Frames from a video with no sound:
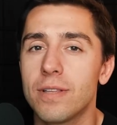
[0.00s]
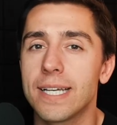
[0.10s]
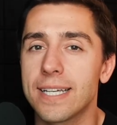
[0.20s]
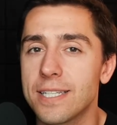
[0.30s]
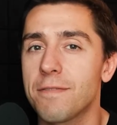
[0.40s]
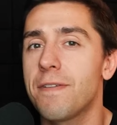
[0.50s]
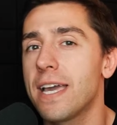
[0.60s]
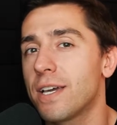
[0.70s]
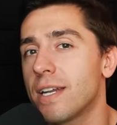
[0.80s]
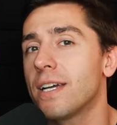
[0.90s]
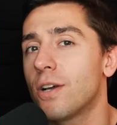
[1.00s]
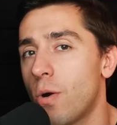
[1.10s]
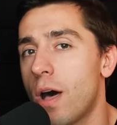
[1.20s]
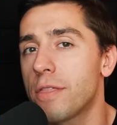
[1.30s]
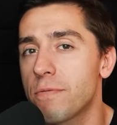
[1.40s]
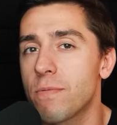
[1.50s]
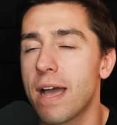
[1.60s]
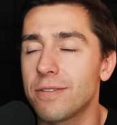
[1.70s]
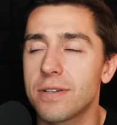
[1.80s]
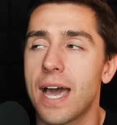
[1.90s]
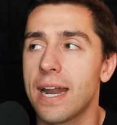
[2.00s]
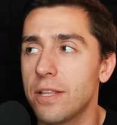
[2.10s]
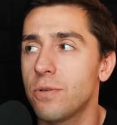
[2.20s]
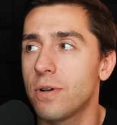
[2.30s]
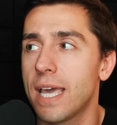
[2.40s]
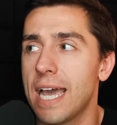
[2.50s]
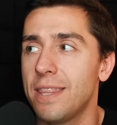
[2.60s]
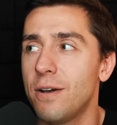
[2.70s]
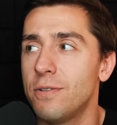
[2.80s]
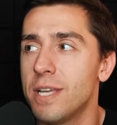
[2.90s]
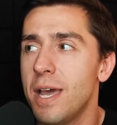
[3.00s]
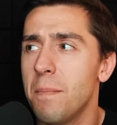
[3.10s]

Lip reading: like, is a fight going to go all 3 rounds or not? I do okay on those.